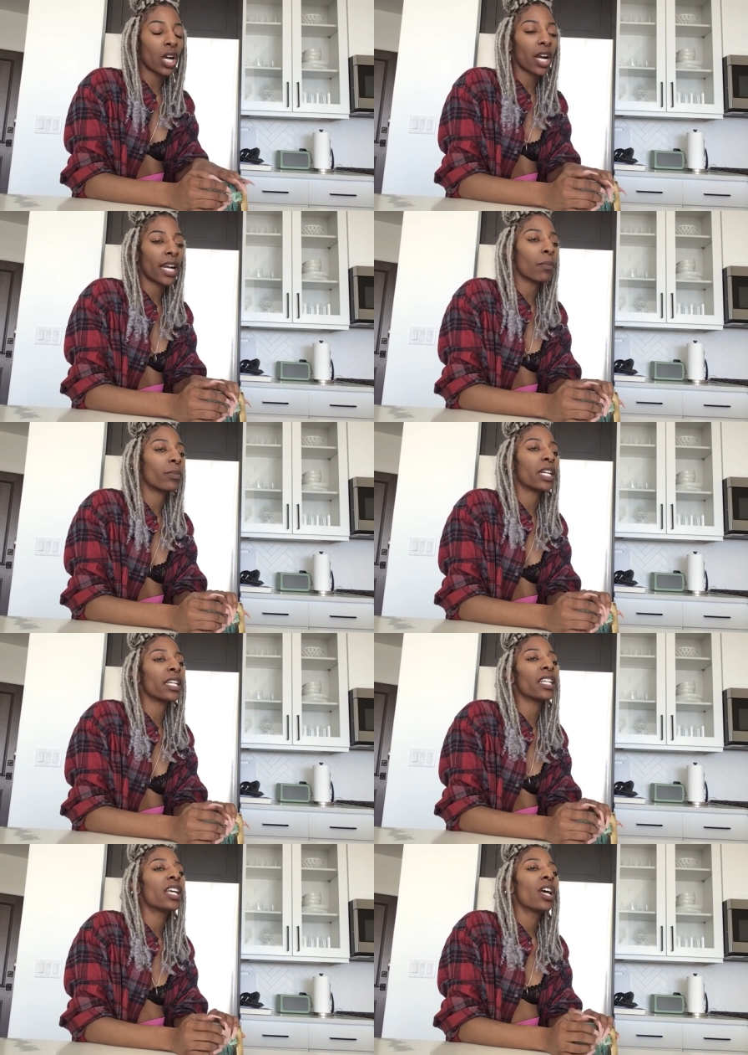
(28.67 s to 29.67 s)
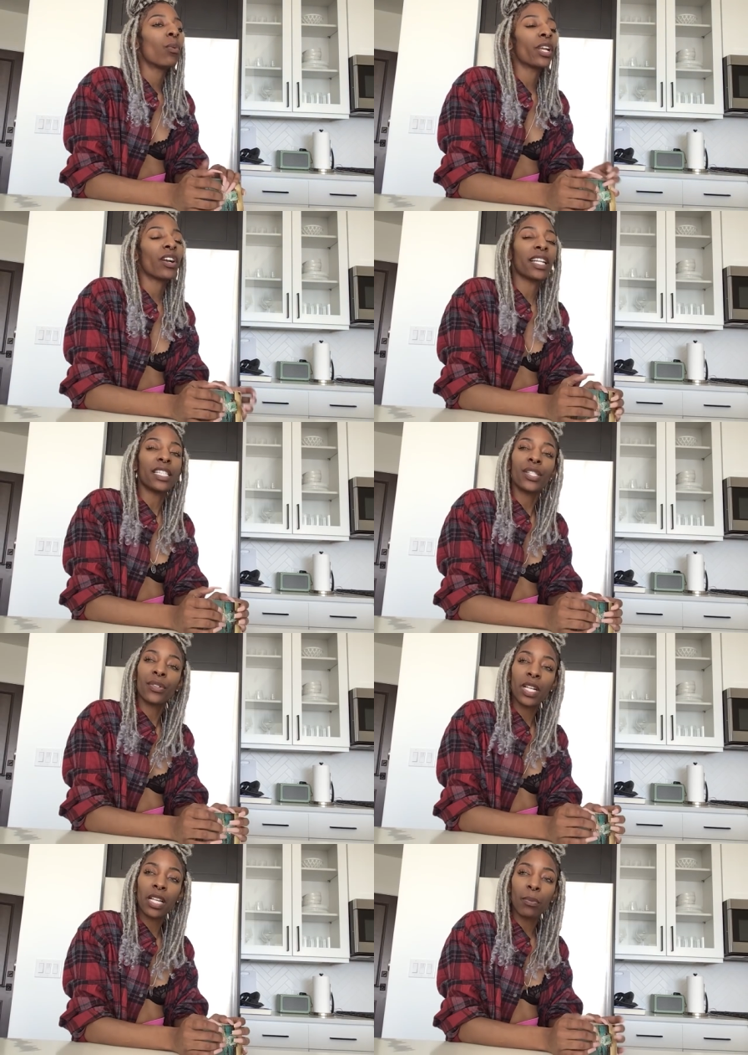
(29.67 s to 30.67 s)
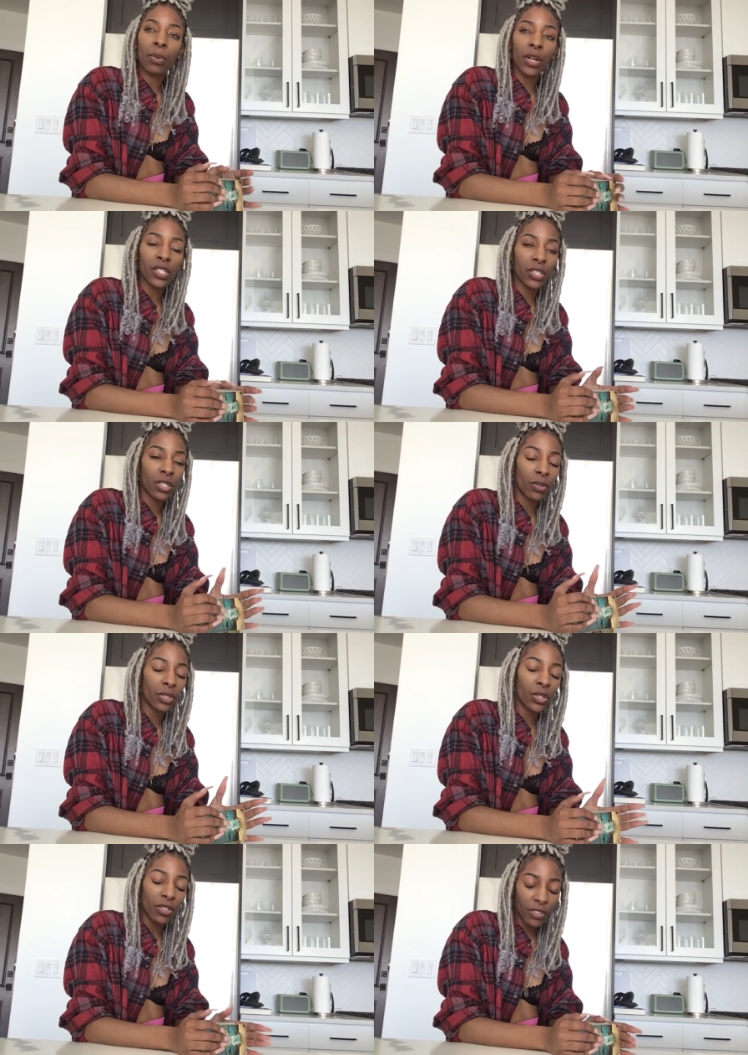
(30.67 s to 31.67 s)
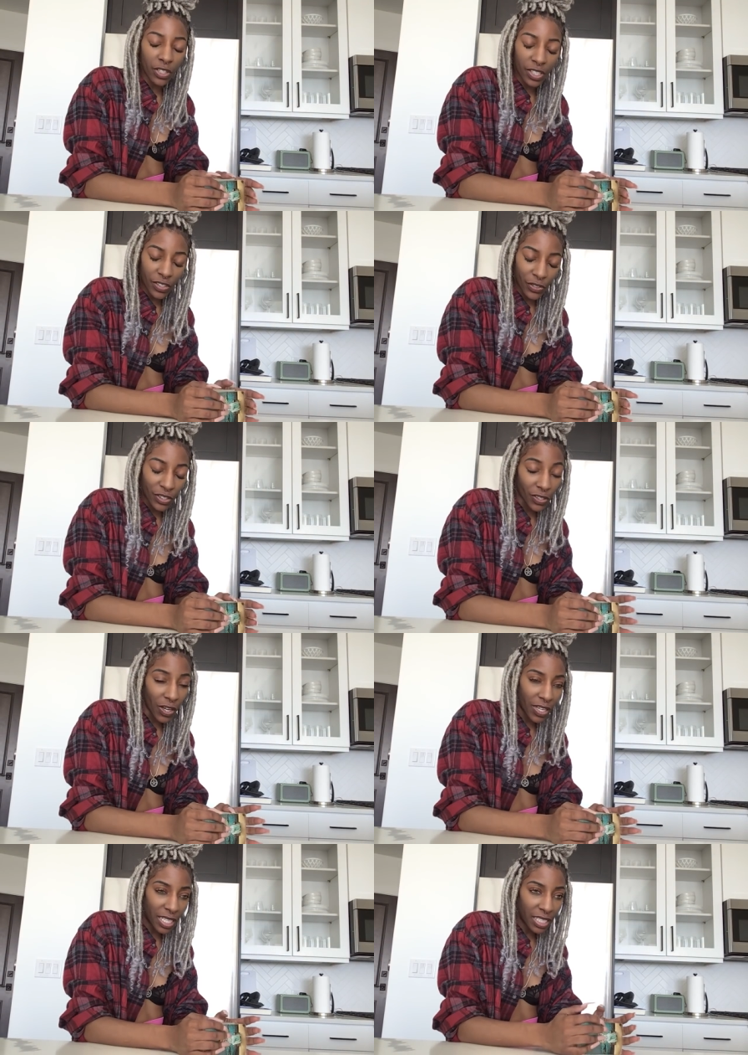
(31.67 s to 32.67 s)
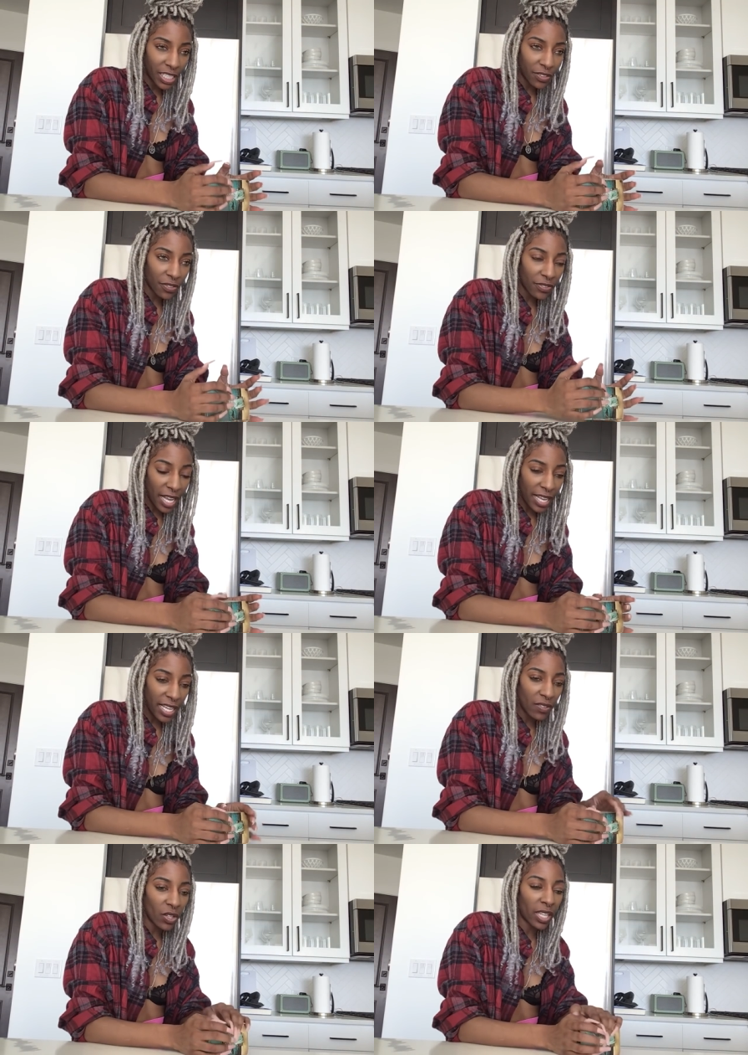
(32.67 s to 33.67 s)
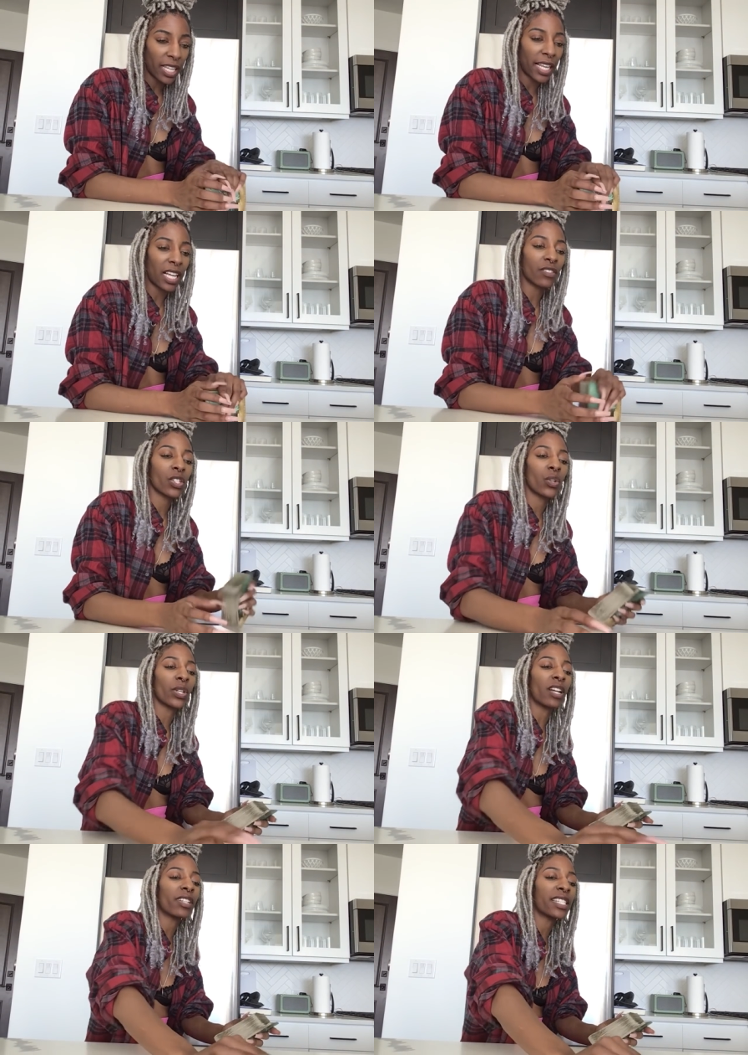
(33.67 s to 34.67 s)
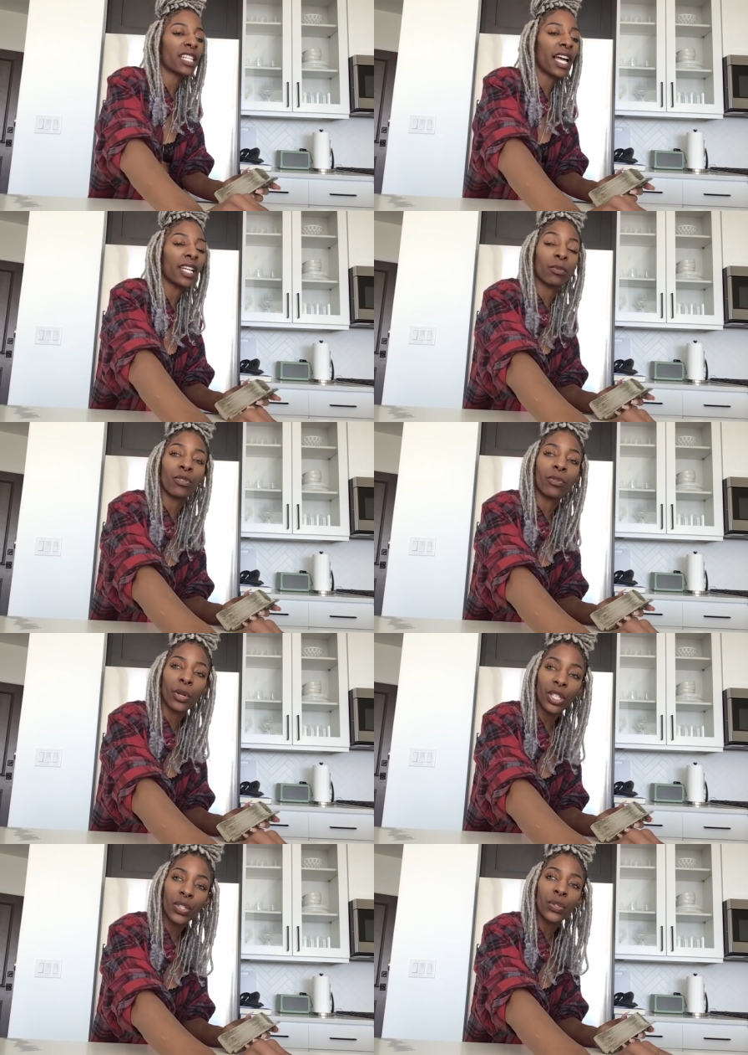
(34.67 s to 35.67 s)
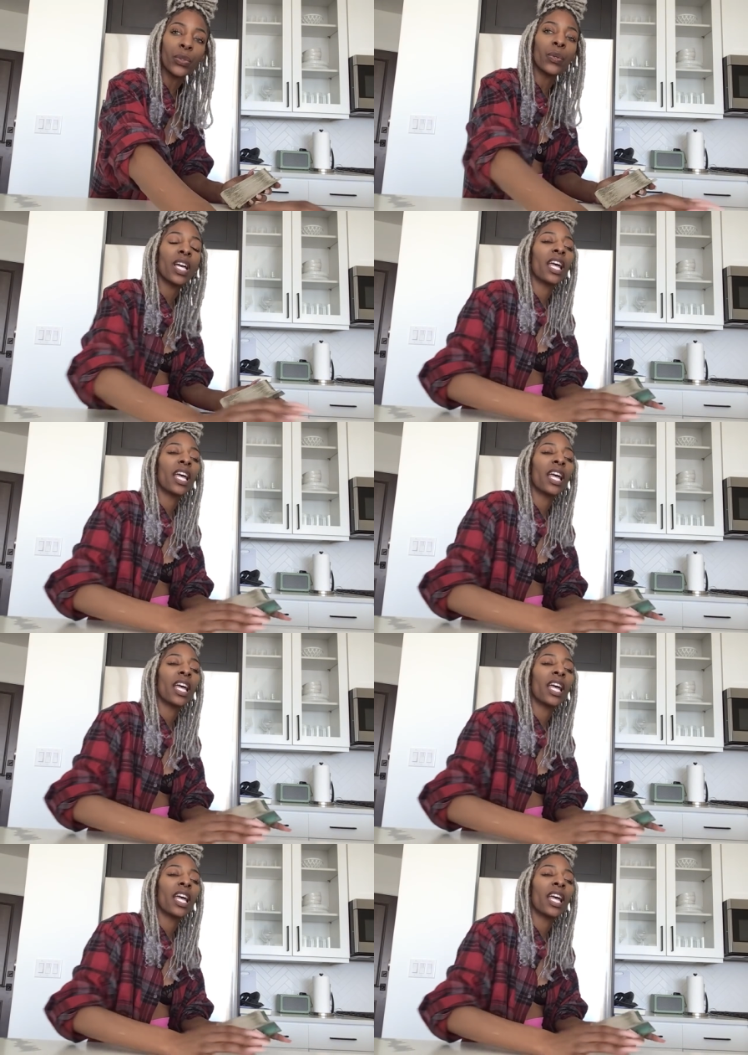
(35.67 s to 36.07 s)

All right, but we are entering a personal universal, sorry, year five. Okay, like I've told every sign before you,